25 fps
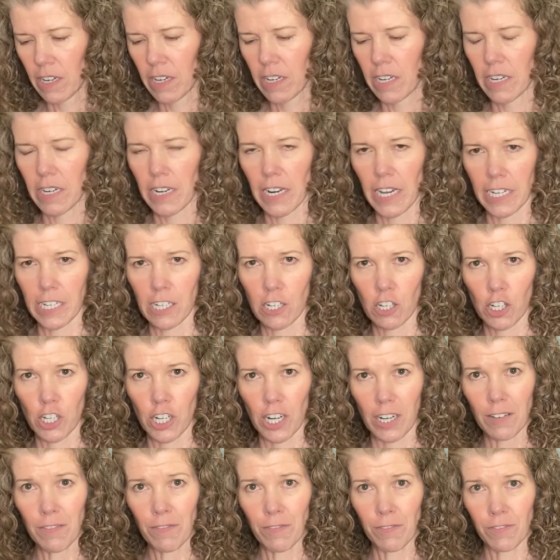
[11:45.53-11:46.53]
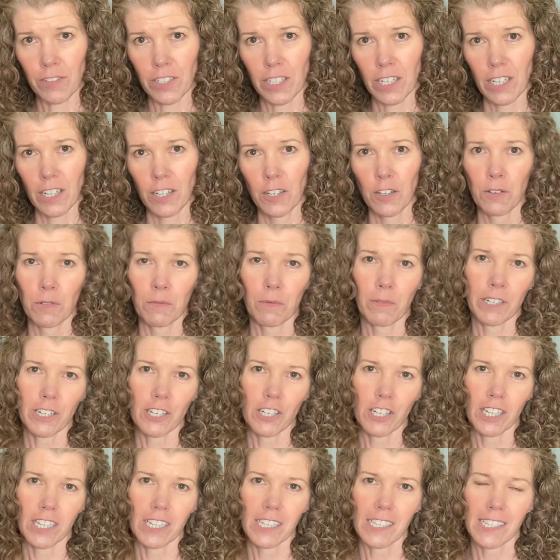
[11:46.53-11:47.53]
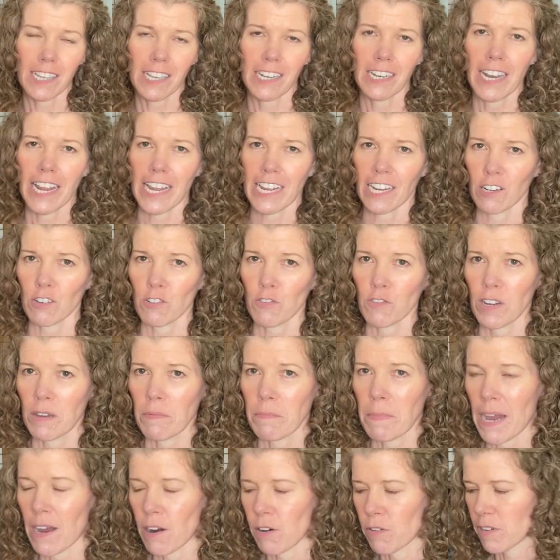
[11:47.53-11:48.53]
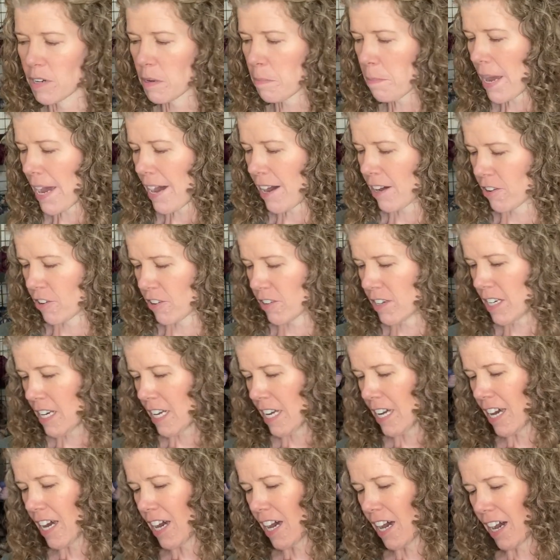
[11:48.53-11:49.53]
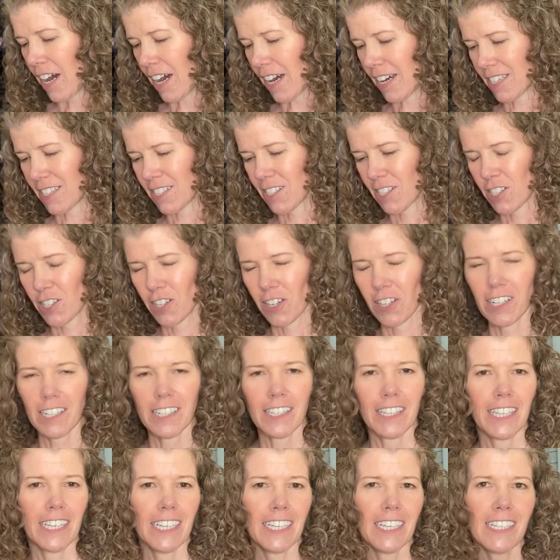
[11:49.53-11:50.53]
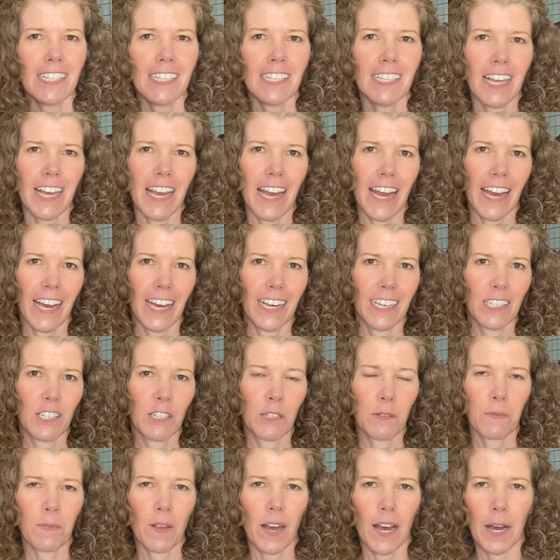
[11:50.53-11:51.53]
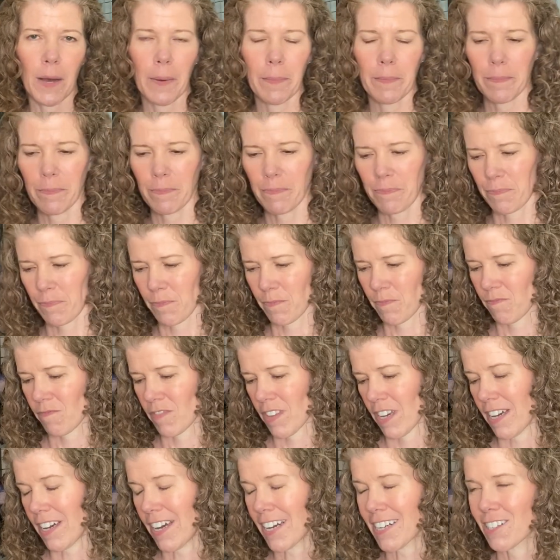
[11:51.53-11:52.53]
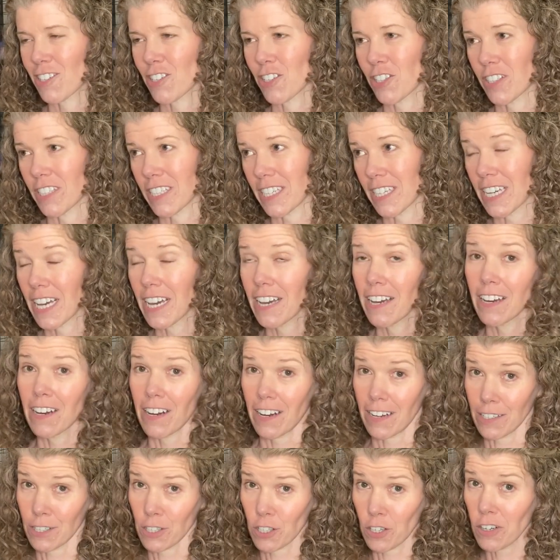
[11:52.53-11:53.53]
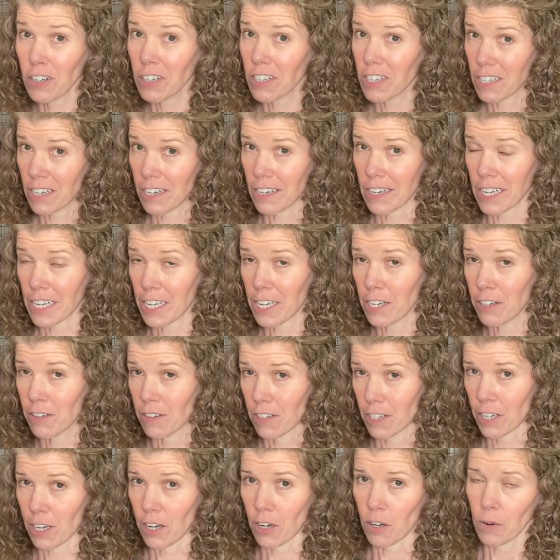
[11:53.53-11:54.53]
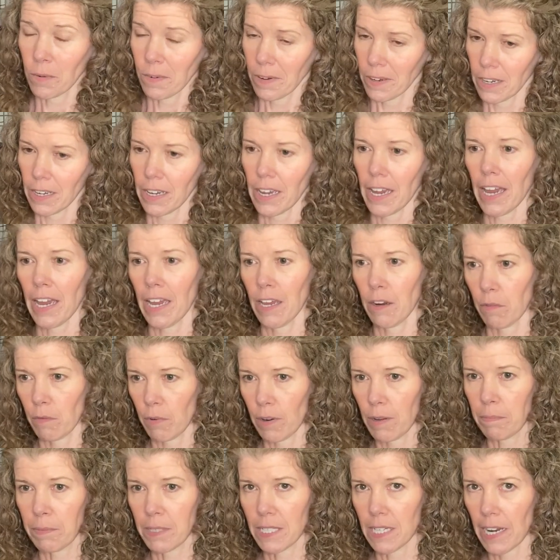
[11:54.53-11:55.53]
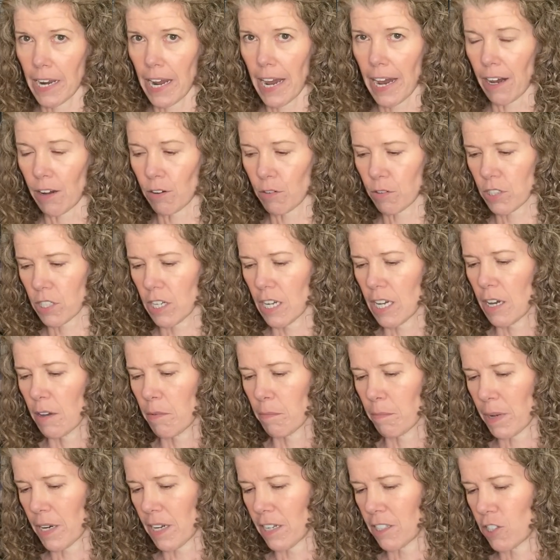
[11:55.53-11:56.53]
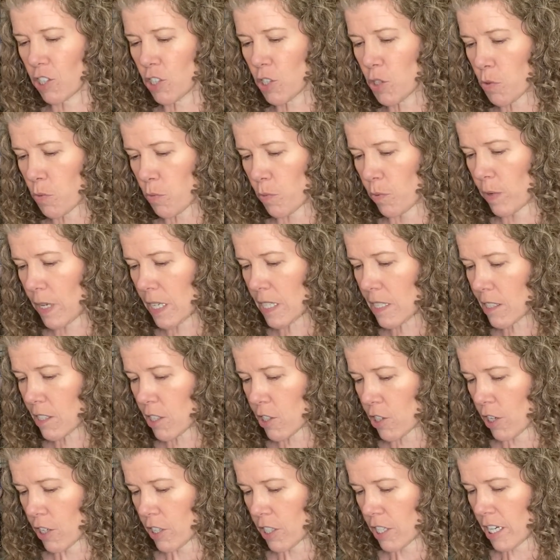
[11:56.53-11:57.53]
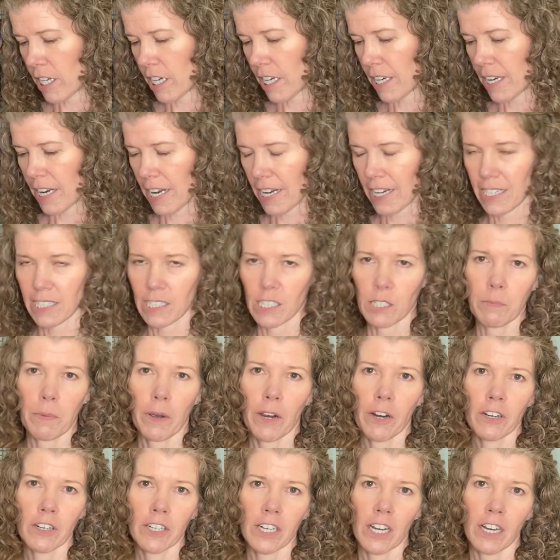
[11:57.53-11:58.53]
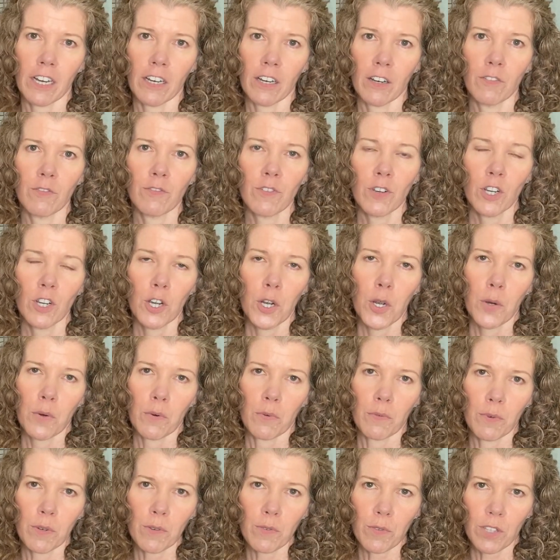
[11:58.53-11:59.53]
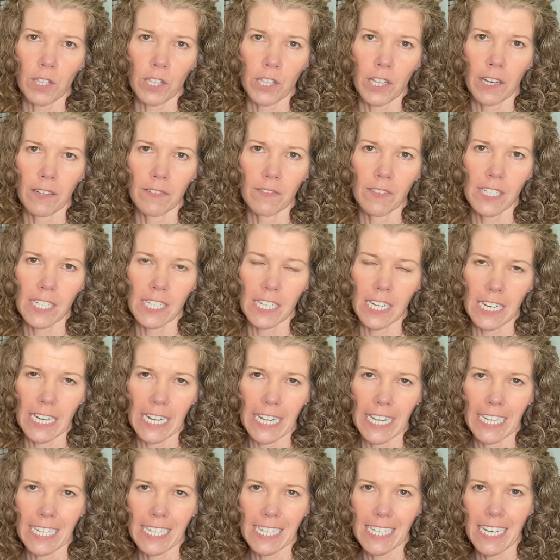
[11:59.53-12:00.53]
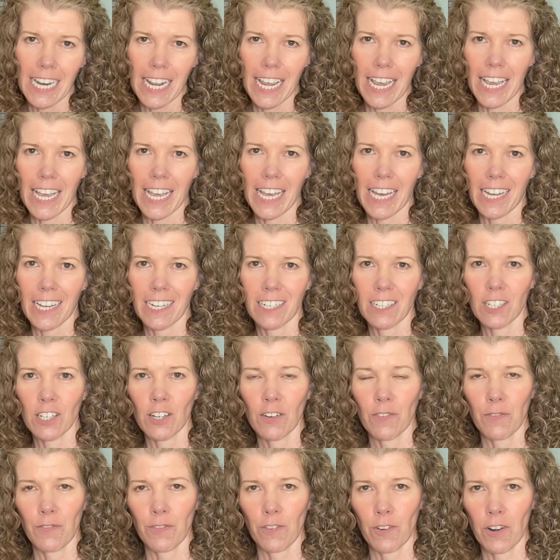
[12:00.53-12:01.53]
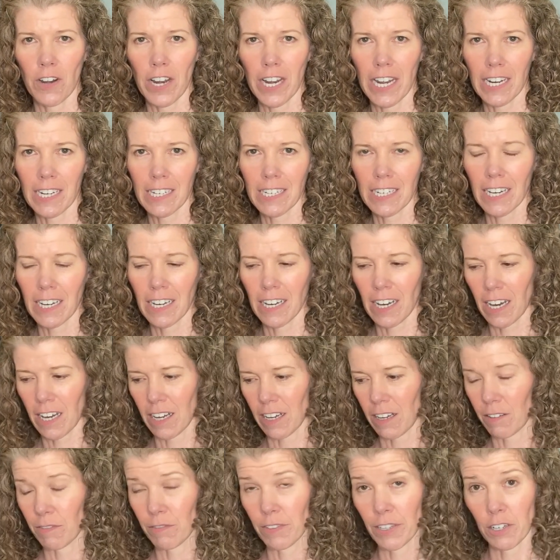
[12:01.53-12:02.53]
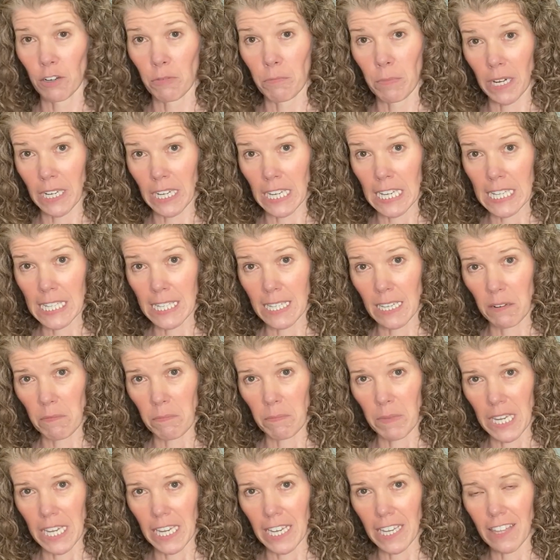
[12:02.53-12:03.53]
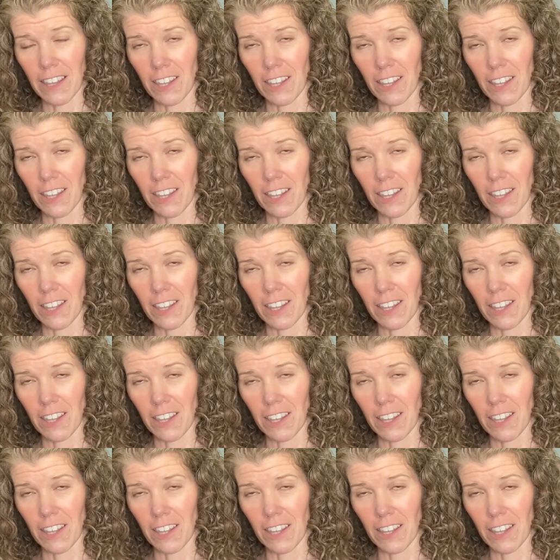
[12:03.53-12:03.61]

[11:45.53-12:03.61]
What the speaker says: Night Shift, which is an Andrea Mowry pattern. I started this as actually I started it a year ago and ripped it out, but I just restarted it as part of Ruth Loves to Knit and Fernanda of Little Monkeys and Me.